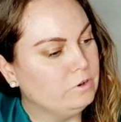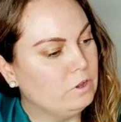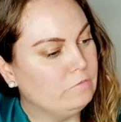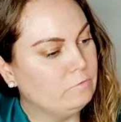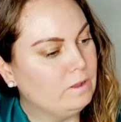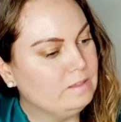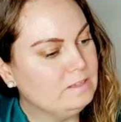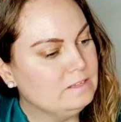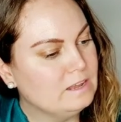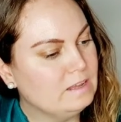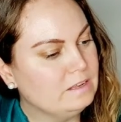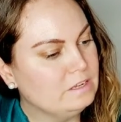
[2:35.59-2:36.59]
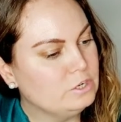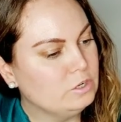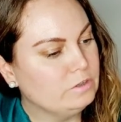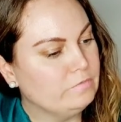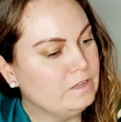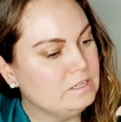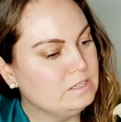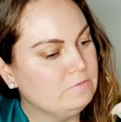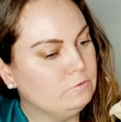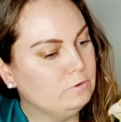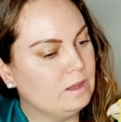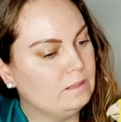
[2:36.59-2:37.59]
loved ones and enjoy the festive
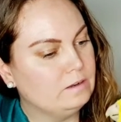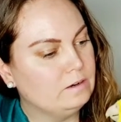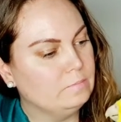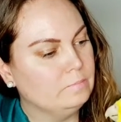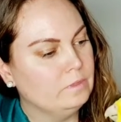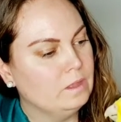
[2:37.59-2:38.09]
together,